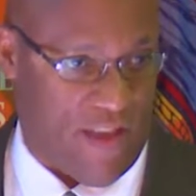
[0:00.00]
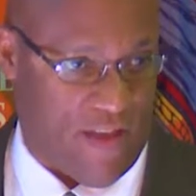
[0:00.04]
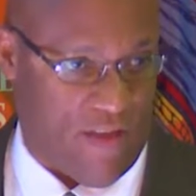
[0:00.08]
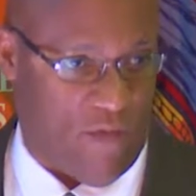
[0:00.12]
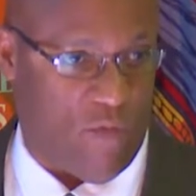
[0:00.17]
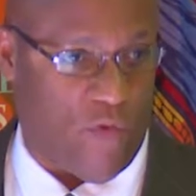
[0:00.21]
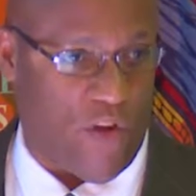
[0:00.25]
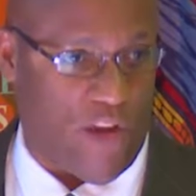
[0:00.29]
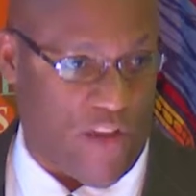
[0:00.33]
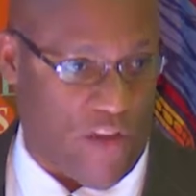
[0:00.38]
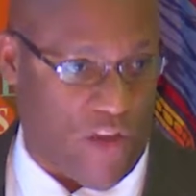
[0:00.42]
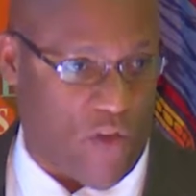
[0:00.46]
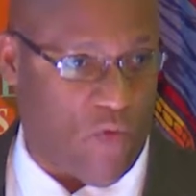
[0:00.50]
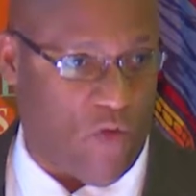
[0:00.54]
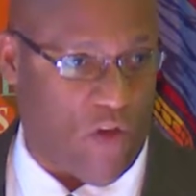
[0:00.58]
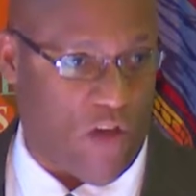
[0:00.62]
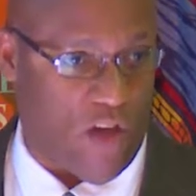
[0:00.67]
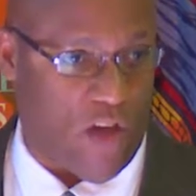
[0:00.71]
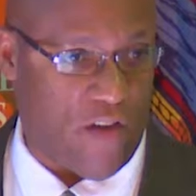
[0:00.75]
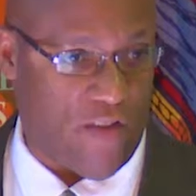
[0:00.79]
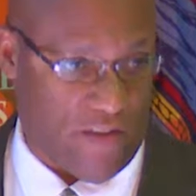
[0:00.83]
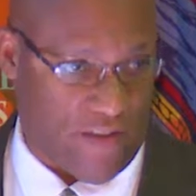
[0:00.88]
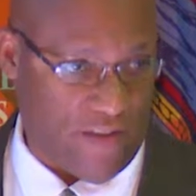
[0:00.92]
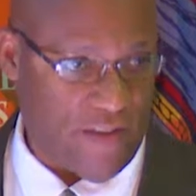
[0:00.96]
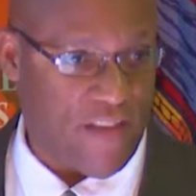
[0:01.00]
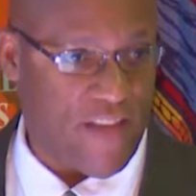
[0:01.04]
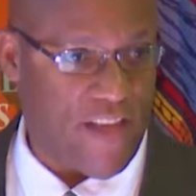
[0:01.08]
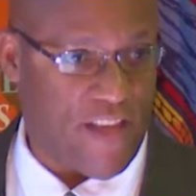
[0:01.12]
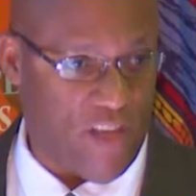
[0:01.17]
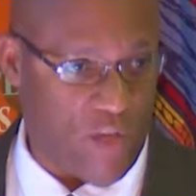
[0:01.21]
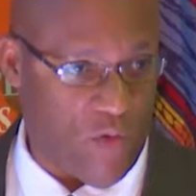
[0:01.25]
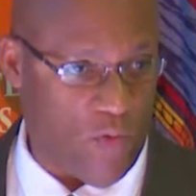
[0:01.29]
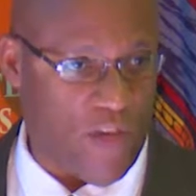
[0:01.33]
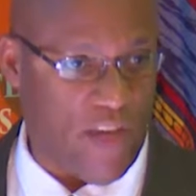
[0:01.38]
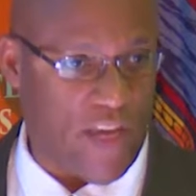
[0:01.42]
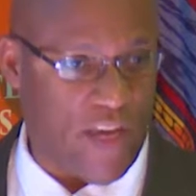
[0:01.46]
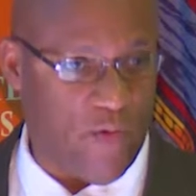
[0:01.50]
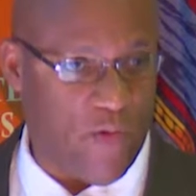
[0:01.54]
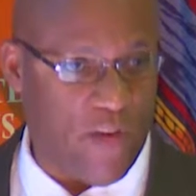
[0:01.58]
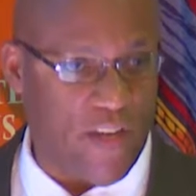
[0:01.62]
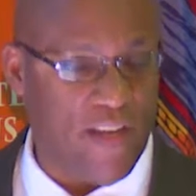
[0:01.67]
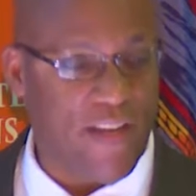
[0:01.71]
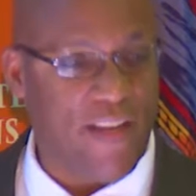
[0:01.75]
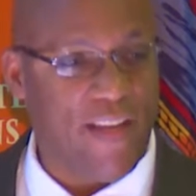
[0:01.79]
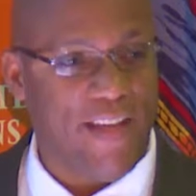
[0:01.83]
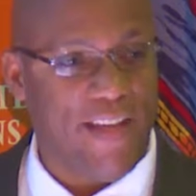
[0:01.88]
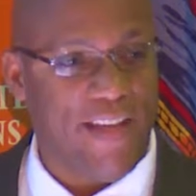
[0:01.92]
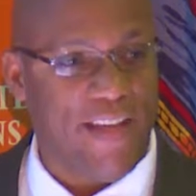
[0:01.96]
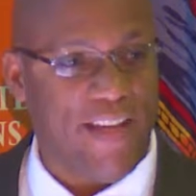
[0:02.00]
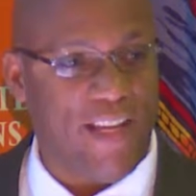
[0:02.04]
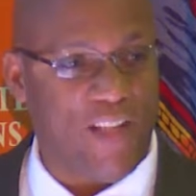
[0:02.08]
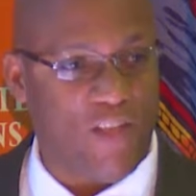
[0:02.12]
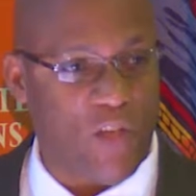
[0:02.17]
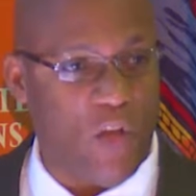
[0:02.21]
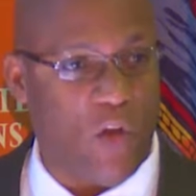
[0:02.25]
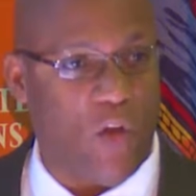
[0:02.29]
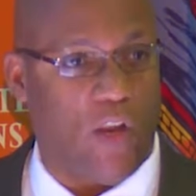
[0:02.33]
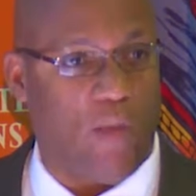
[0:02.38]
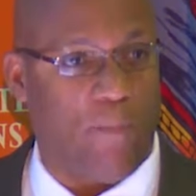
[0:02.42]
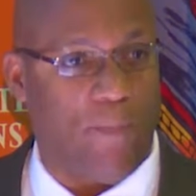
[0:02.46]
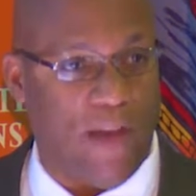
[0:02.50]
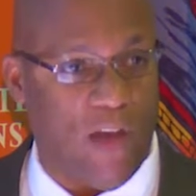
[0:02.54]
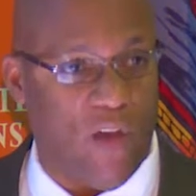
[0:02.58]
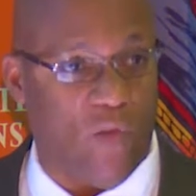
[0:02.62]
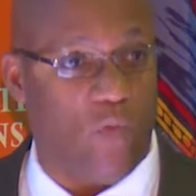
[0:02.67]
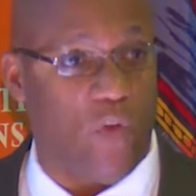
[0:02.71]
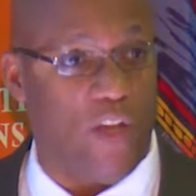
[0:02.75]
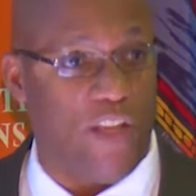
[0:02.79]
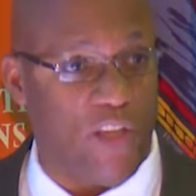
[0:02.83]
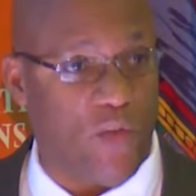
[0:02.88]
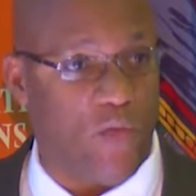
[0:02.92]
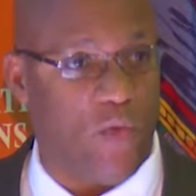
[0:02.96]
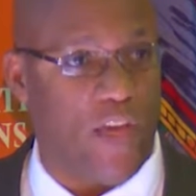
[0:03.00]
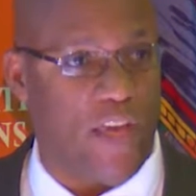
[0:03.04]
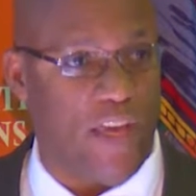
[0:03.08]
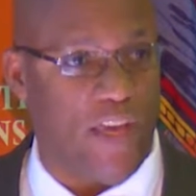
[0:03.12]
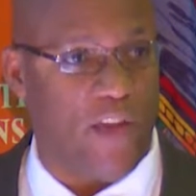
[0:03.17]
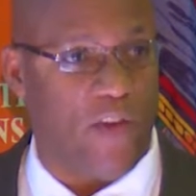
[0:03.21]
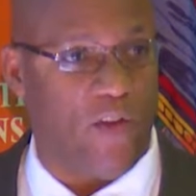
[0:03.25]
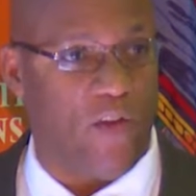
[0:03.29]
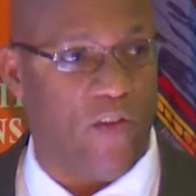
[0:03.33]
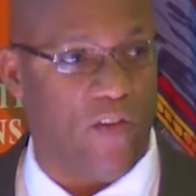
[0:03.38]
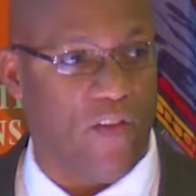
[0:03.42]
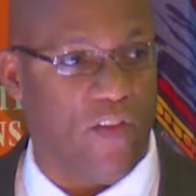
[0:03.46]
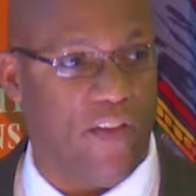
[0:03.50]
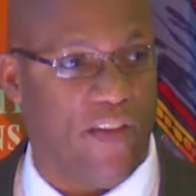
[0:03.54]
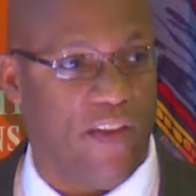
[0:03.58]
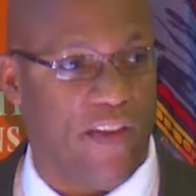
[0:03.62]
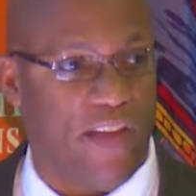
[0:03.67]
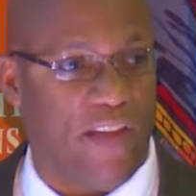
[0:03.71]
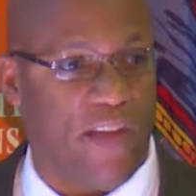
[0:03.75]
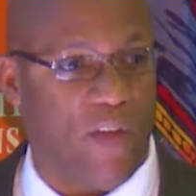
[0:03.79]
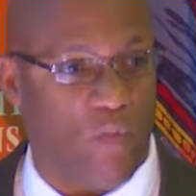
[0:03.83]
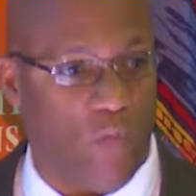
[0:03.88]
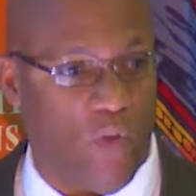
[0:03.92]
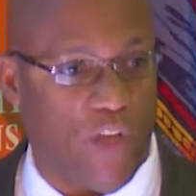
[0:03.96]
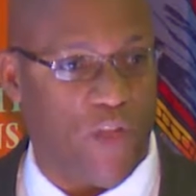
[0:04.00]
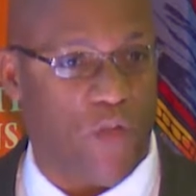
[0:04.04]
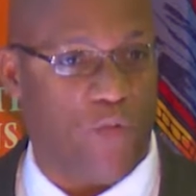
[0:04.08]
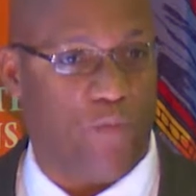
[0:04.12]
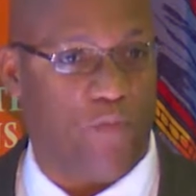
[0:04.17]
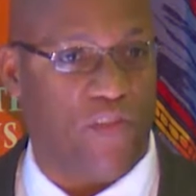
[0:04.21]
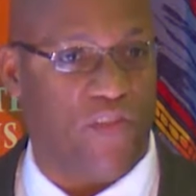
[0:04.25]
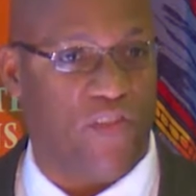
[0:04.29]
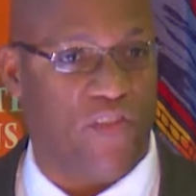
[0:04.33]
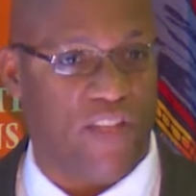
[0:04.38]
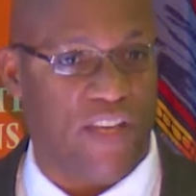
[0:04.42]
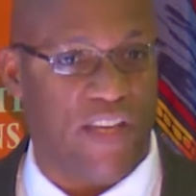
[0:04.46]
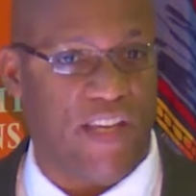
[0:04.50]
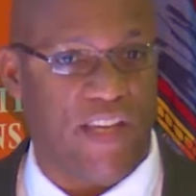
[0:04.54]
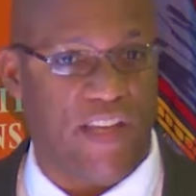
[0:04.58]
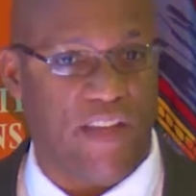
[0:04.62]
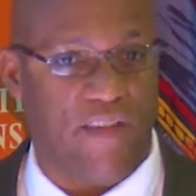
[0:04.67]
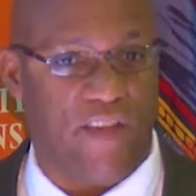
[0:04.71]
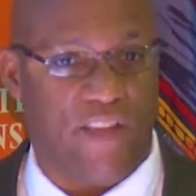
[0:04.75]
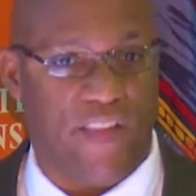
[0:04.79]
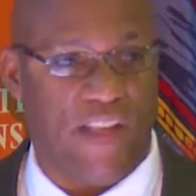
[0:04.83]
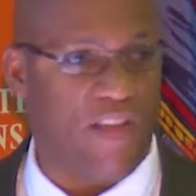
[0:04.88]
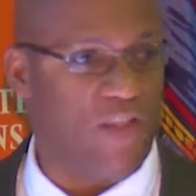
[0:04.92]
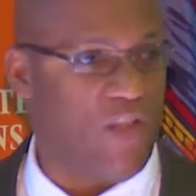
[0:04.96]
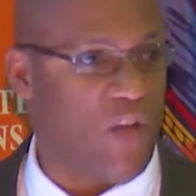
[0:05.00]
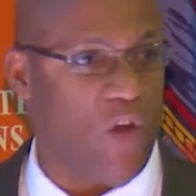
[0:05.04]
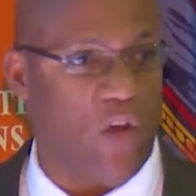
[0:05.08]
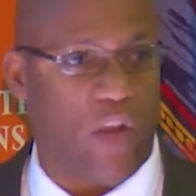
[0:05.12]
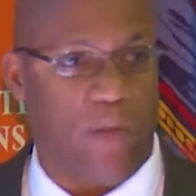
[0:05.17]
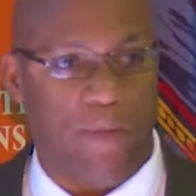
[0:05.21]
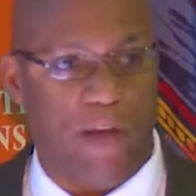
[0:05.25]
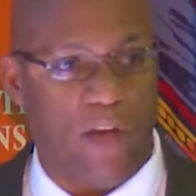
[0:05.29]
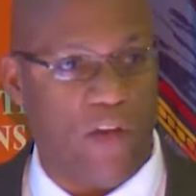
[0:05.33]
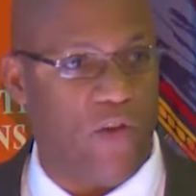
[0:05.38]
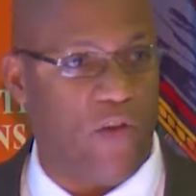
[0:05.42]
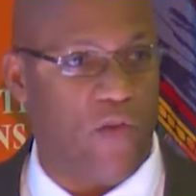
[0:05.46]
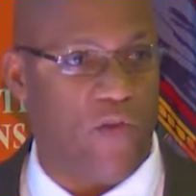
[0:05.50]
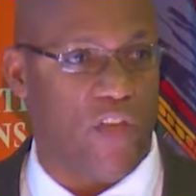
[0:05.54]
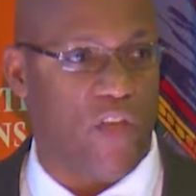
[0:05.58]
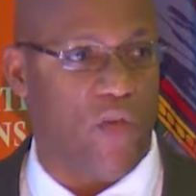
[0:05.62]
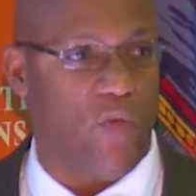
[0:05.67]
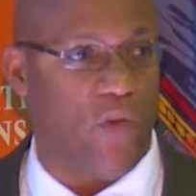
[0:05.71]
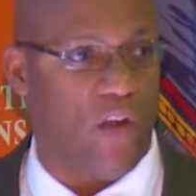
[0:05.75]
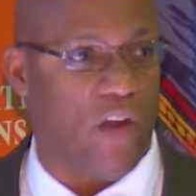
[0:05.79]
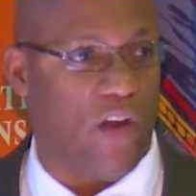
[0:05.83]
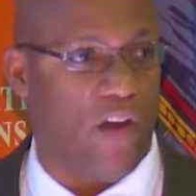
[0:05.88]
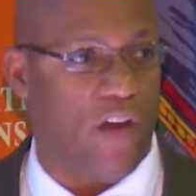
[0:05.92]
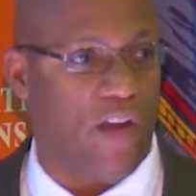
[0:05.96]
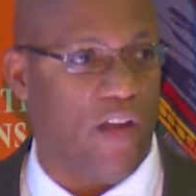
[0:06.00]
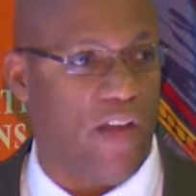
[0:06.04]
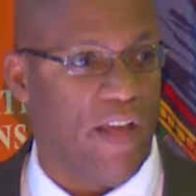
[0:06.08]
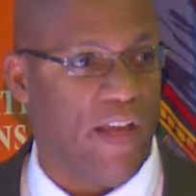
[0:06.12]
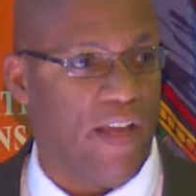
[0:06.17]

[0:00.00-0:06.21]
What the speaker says: where you are and you hear it, it's all about what you hear and what you perceive, and that's all about who you are.